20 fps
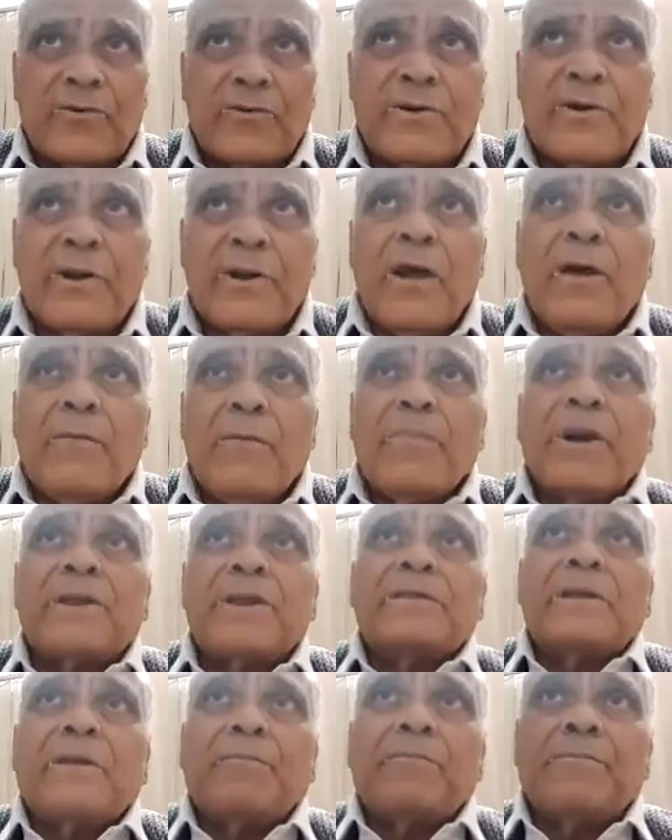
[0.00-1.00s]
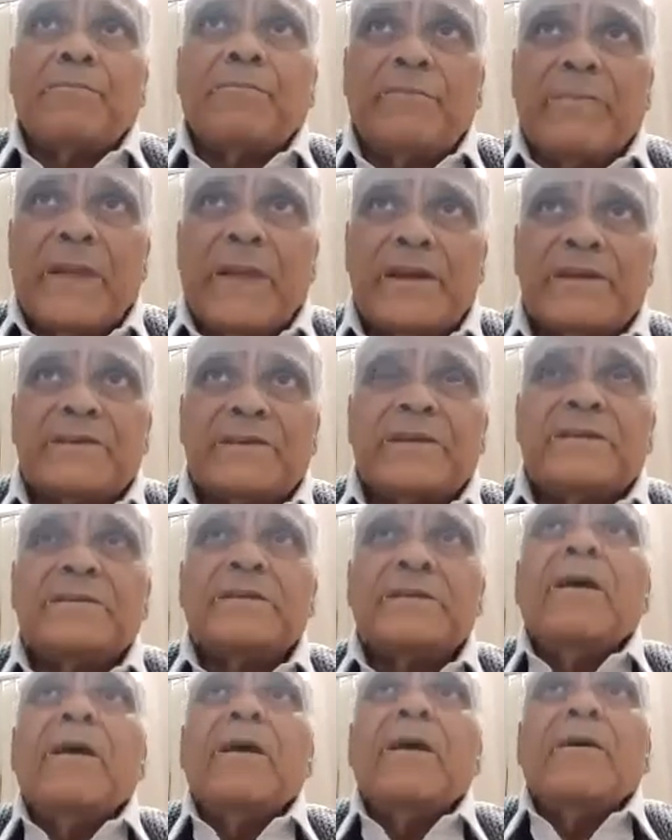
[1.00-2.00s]
good. But the
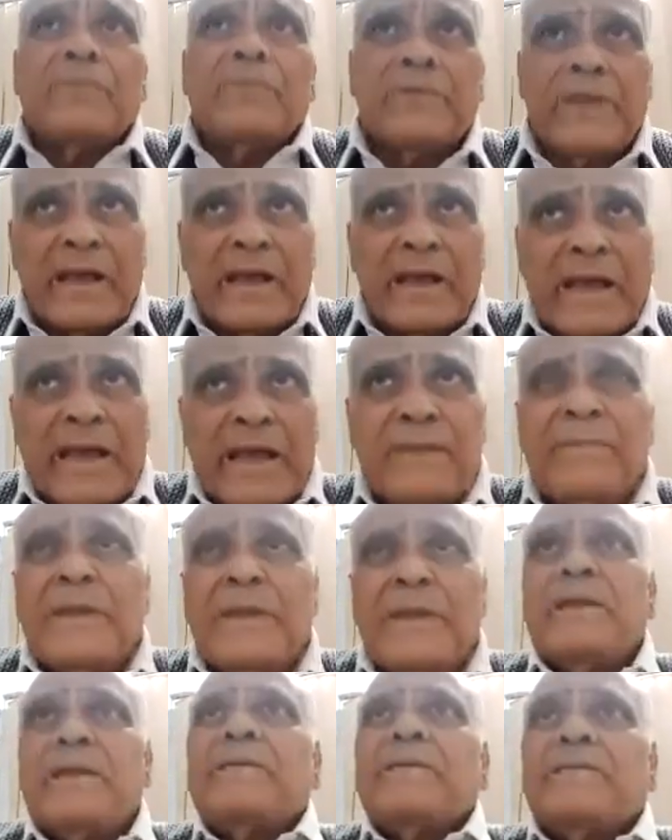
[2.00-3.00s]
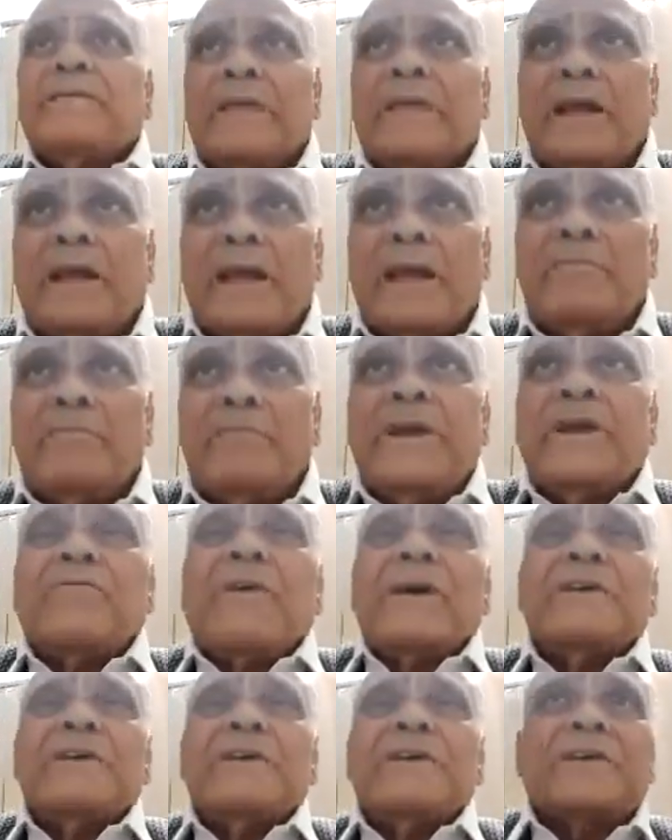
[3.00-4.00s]
medicines, they can be
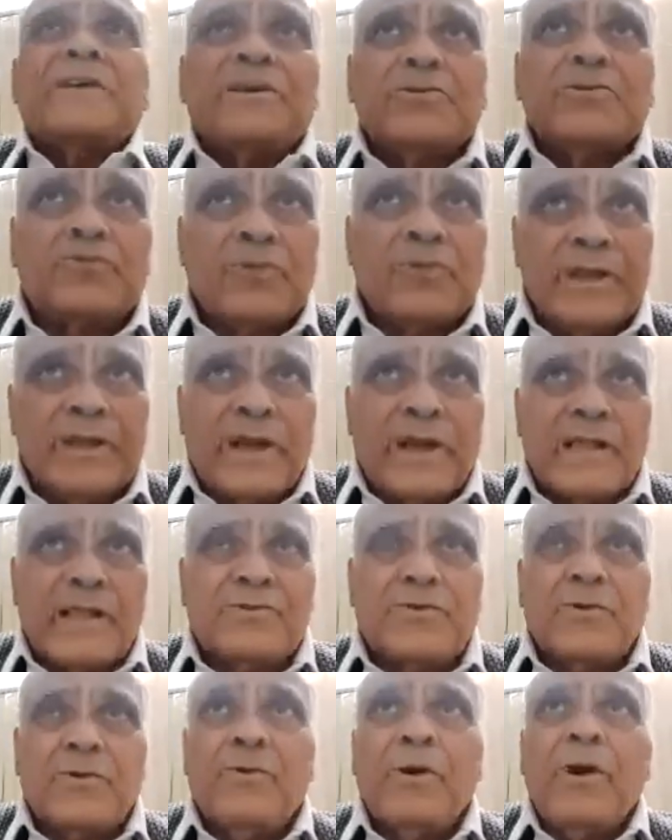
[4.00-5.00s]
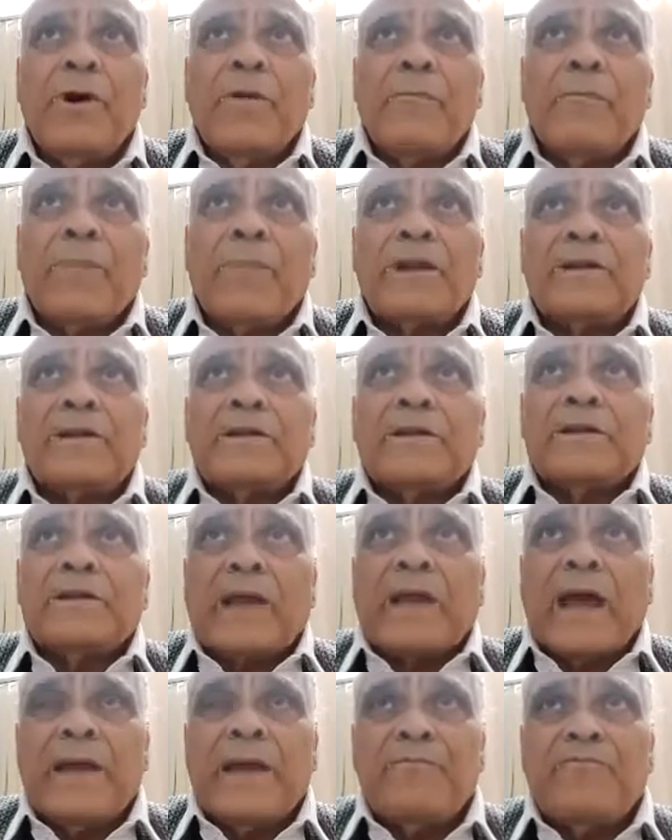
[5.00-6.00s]
advised insulin also, but
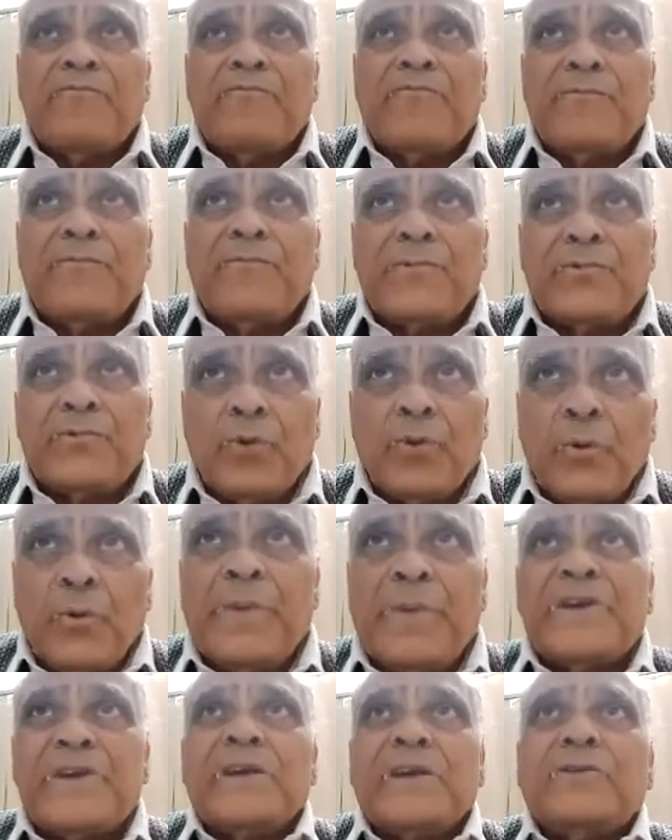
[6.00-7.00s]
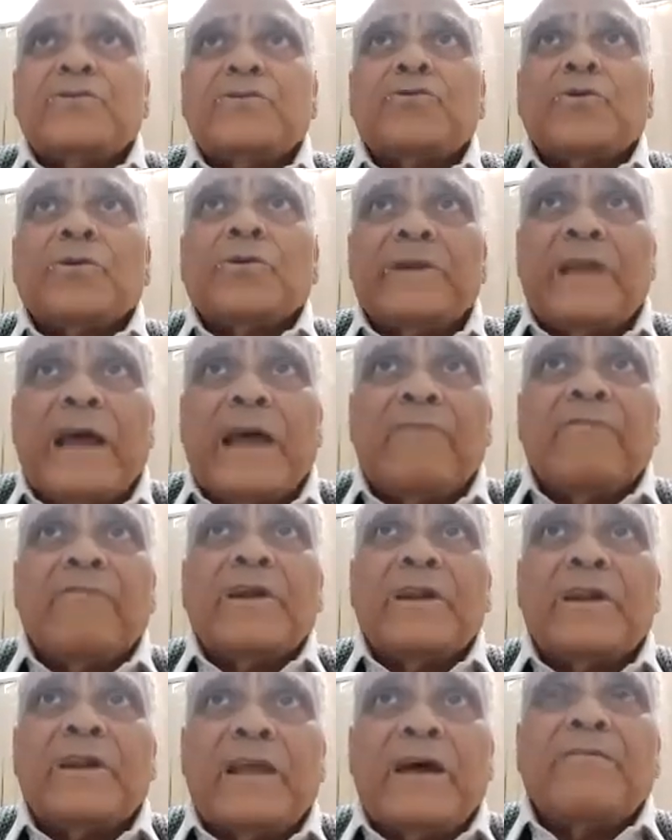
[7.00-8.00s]
type 2 patients should
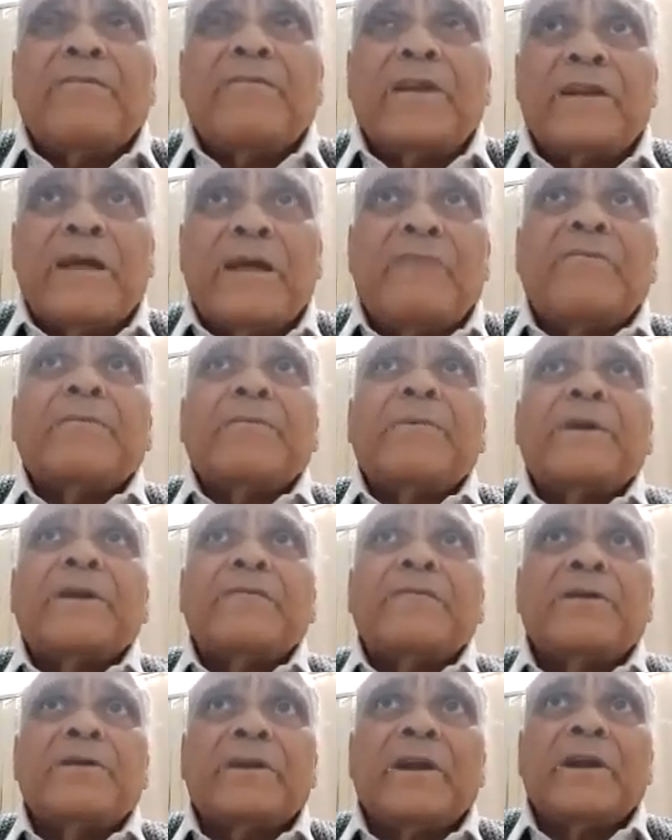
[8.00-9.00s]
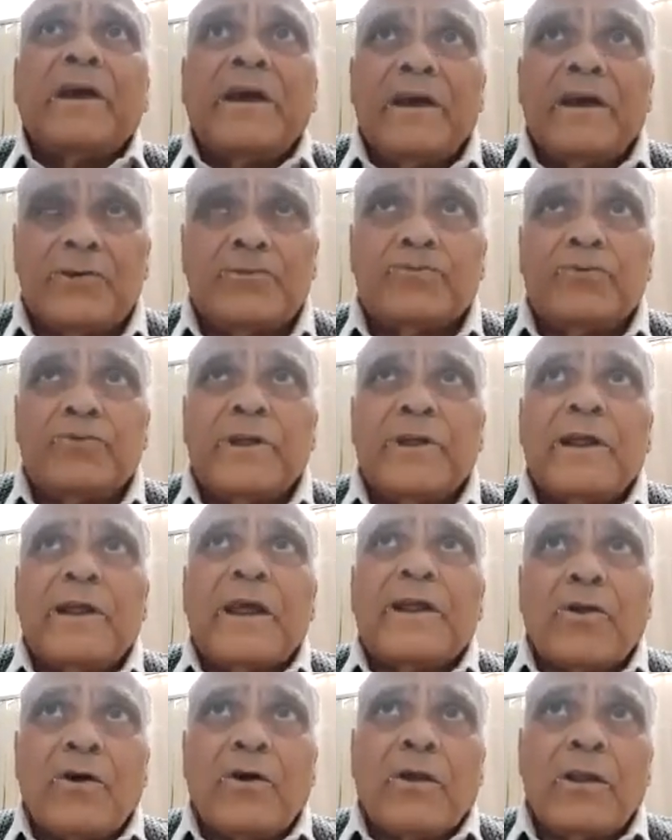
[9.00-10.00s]
never be given insulin
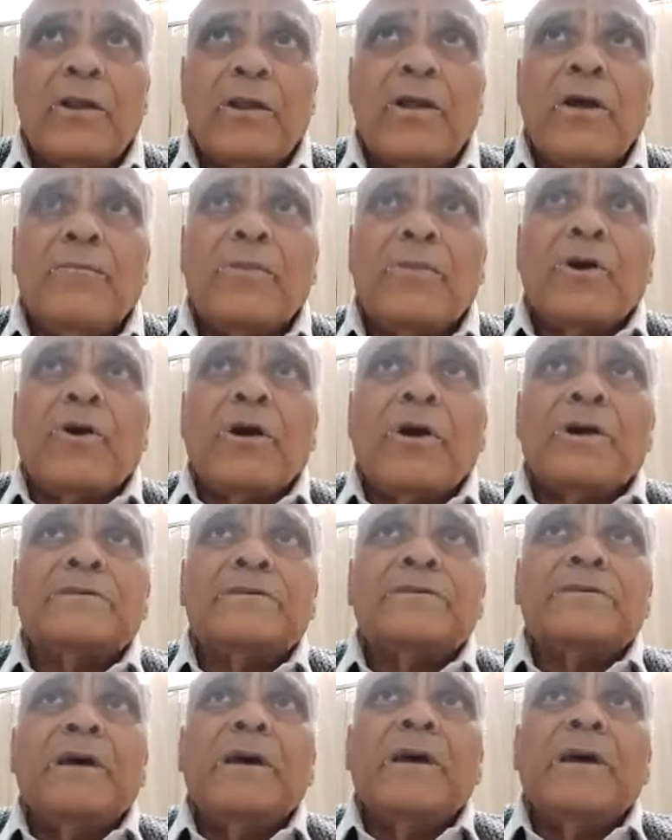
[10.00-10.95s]
at all, because